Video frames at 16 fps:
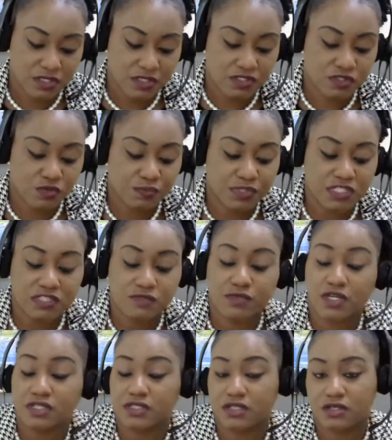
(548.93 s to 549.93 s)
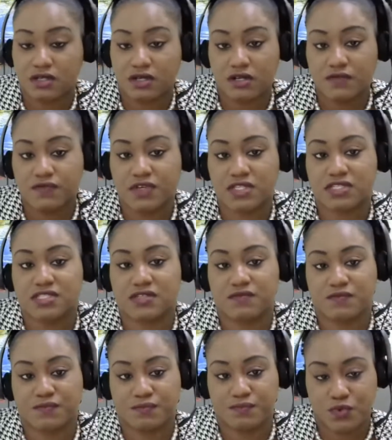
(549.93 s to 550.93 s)
So please be on the lookout for this
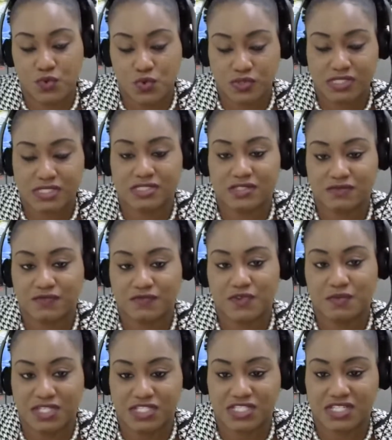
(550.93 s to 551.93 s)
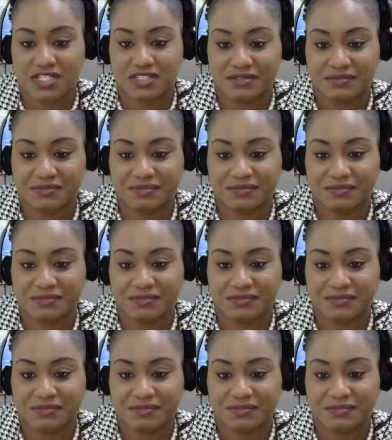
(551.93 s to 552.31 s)
important information.